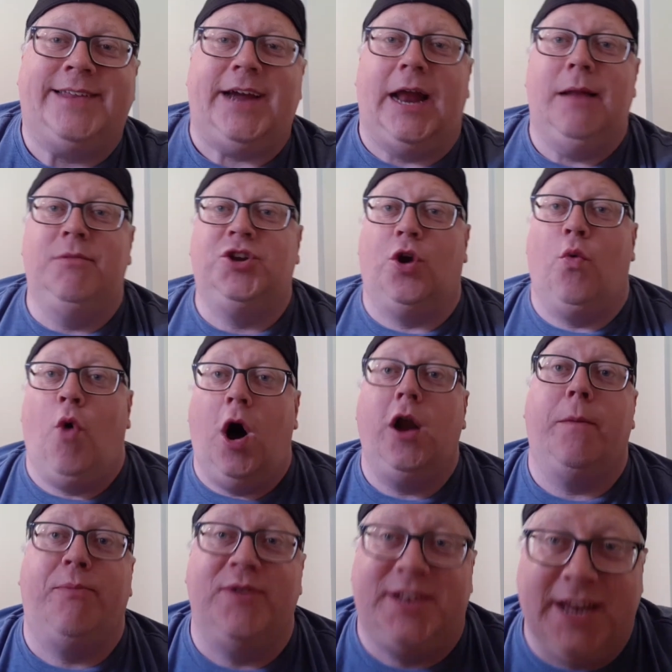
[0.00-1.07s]
items are
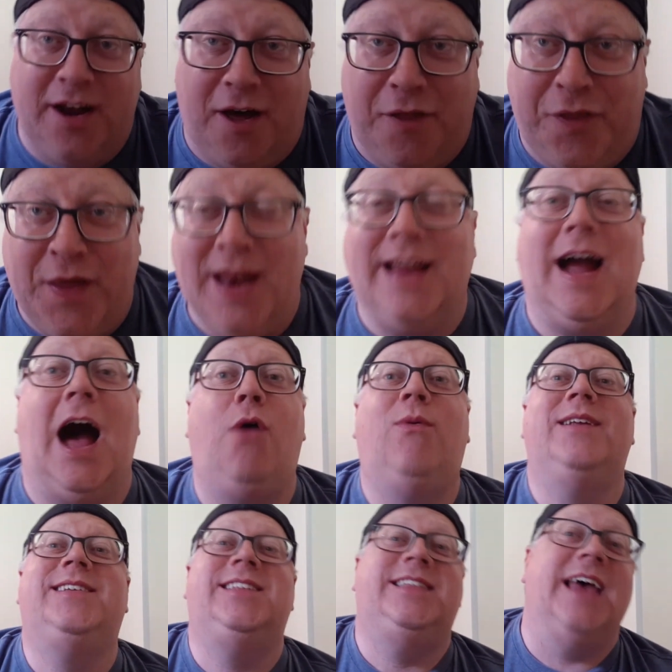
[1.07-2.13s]
100% authentic. I
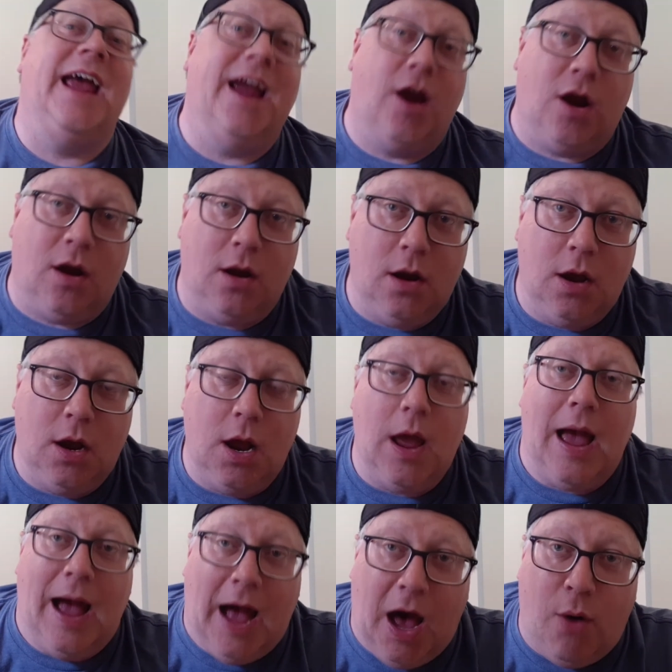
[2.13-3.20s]
was there.
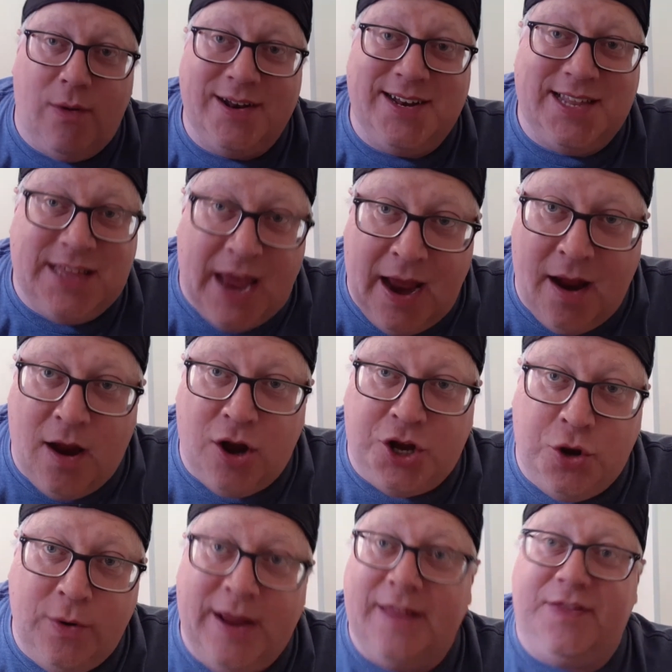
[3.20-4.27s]
I was there
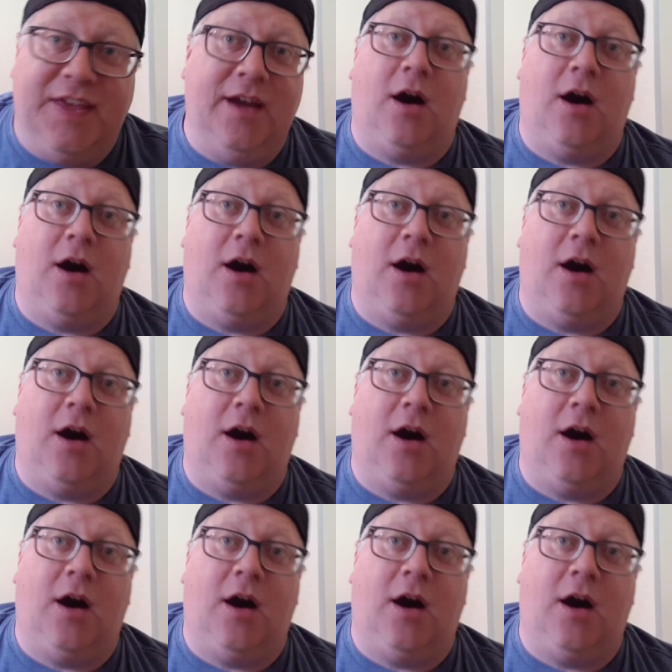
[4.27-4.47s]
to get the